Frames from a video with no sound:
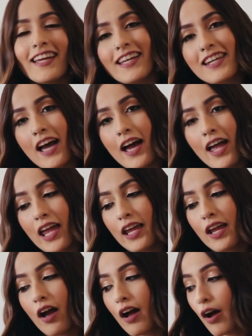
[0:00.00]
and
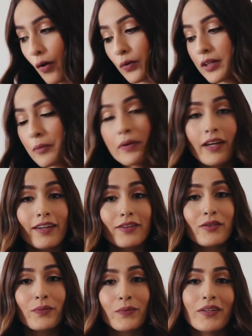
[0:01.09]
I only paid
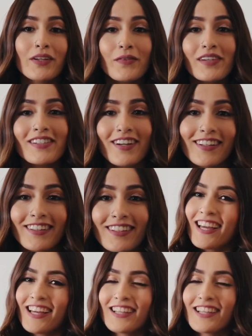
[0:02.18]
$21.